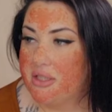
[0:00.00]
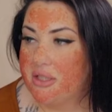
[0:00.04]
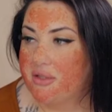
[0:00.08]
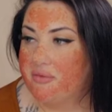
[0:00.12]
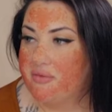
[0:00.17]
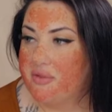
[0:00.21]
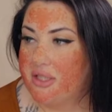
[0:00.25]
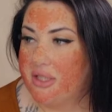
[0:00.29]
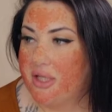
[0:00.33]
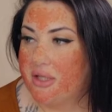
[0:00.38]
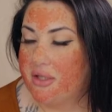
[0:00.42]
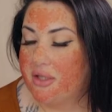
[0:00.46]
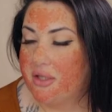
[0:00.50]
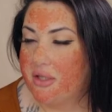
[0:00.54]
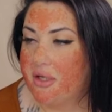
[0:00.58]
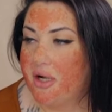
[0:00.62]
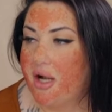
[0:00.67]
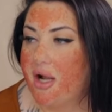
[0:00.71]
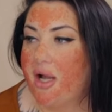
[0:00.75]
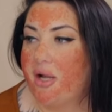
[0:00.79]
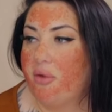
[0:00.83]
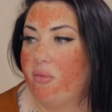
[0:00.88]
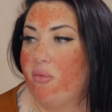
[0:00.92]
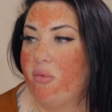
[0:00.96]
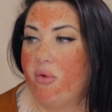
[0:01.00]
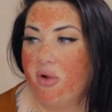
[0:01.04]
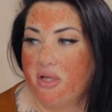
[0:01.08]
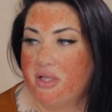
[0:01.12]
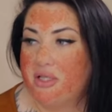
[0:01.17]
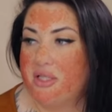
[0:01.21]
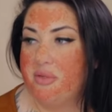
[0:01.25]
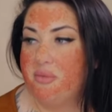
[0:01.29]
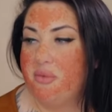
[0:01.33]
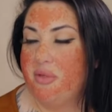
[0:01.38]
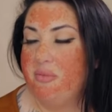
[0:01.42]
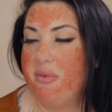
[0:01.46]
to live together. I
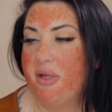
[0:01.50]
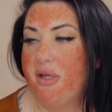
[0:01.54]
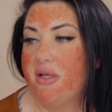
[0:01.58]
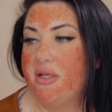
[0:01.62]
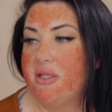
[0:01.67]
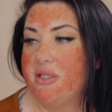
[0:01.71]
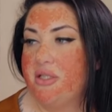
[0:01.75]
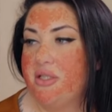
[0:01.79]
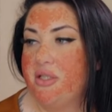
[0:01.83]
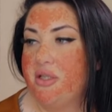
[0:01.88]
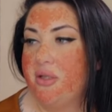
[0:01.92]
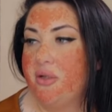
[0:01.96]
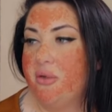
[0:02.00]
want to be married to